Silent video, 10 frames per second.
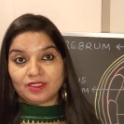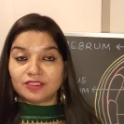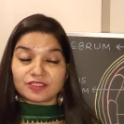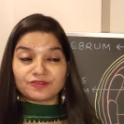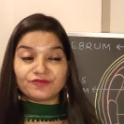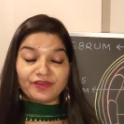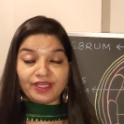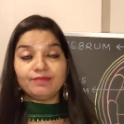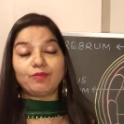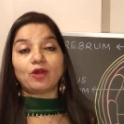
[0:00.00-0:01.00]
This is
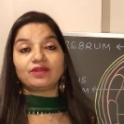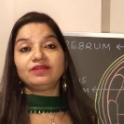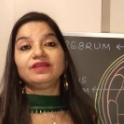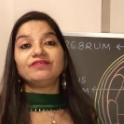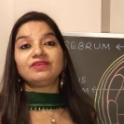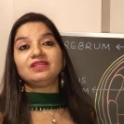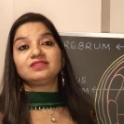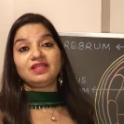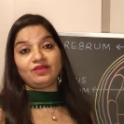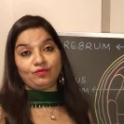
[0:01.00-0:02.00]
very important. Give
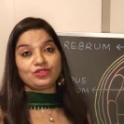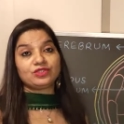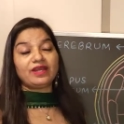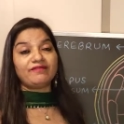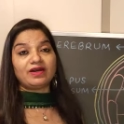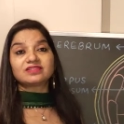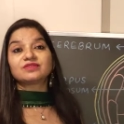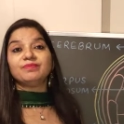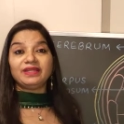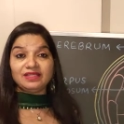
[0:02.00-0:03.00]
reasoning, which they have
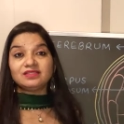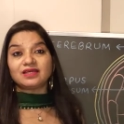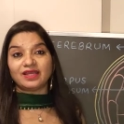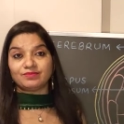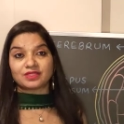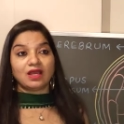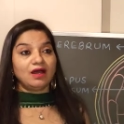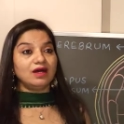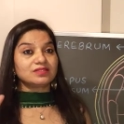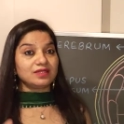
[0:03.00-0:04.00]
asked many times.
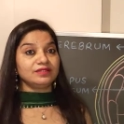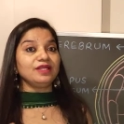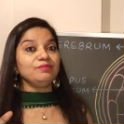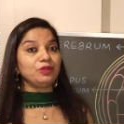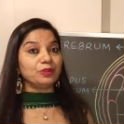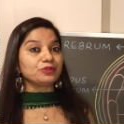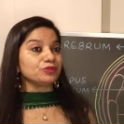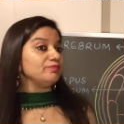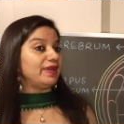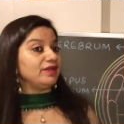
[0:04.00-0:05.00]
A sudden blow
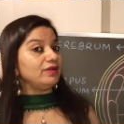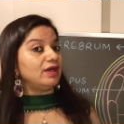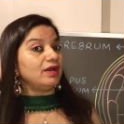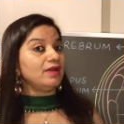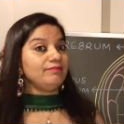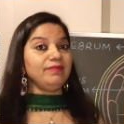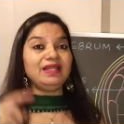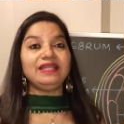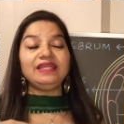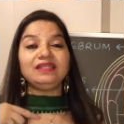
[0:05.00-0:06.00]
to medulla may
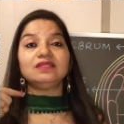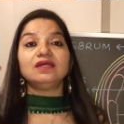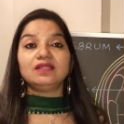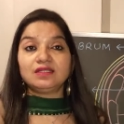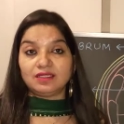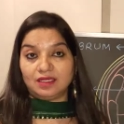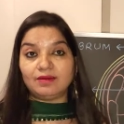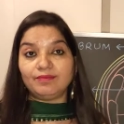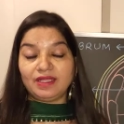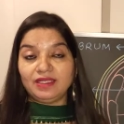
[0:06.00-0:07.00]

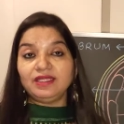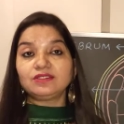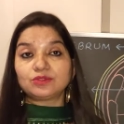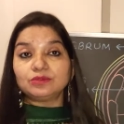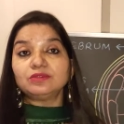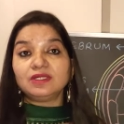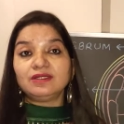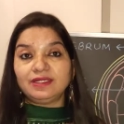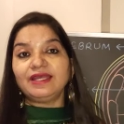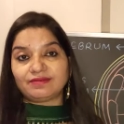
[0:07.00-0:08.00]
lead to
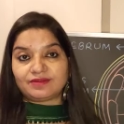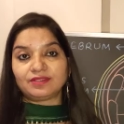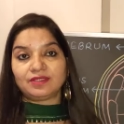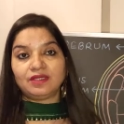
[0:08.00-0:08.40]
death.